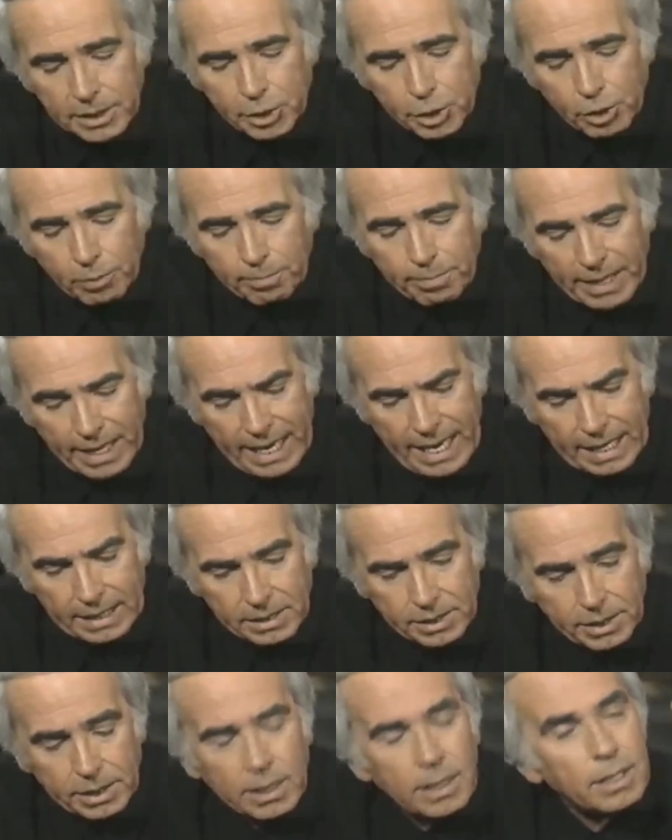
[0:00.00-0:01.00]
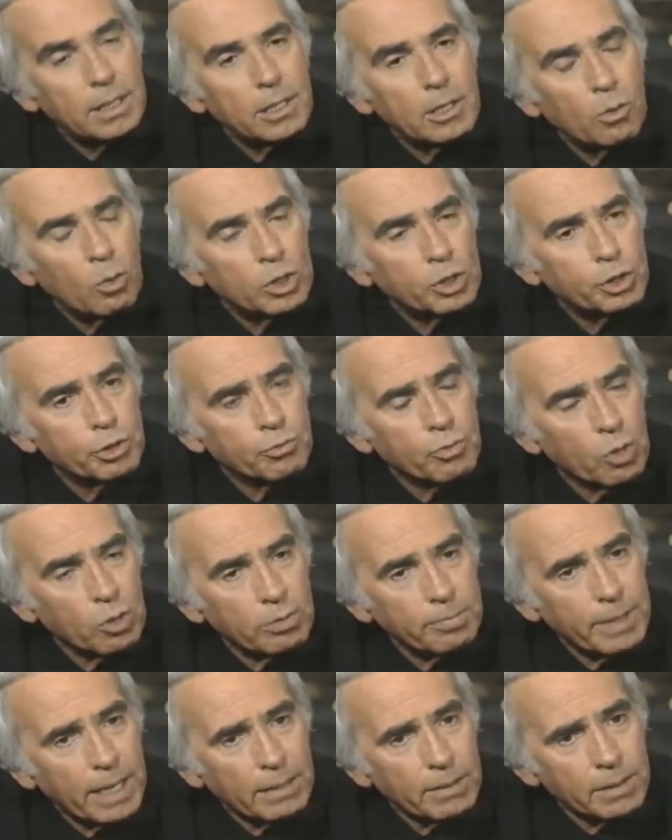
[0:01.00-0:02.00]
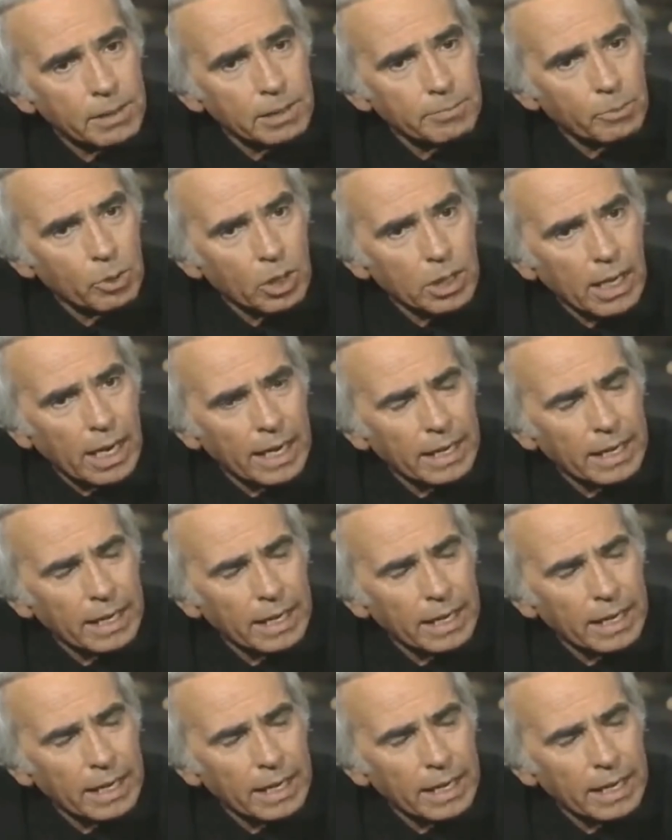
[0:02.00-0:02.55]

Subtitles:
that your past, what you wrote about in the book.